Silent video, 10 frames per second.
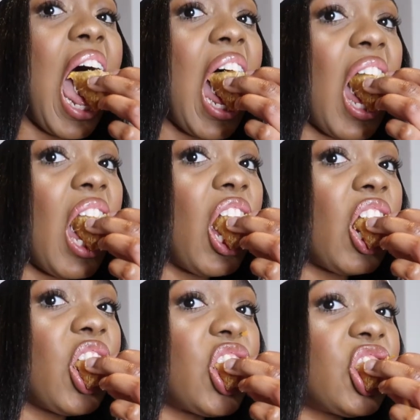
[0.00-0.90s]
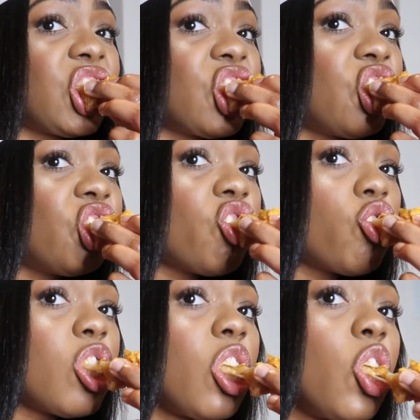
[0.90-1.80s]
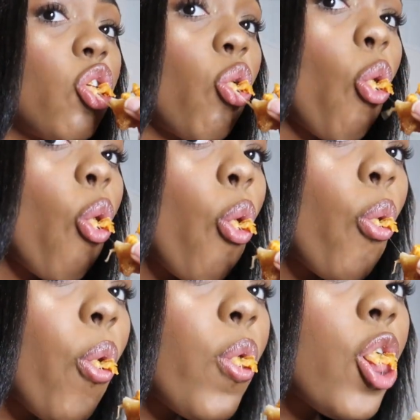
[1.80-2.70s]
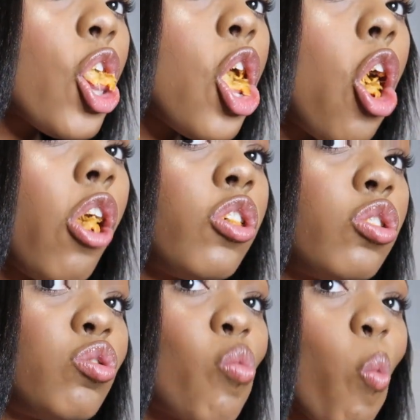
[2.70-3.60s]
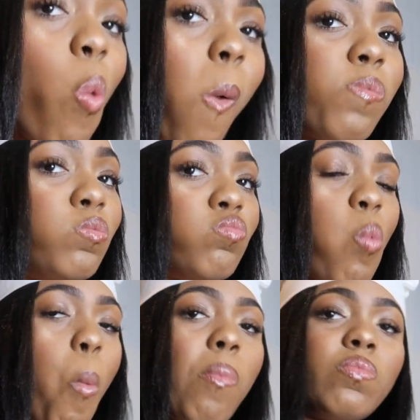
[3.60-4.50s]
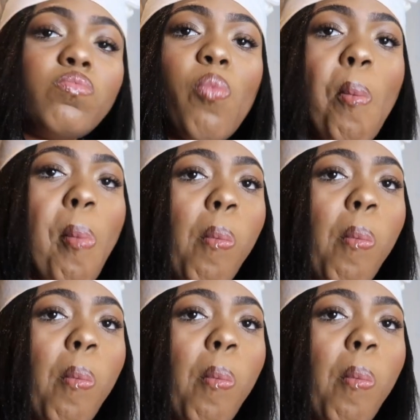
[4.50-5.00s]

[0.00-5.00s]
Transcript: have to give it a try. I completely got overwhelmed by the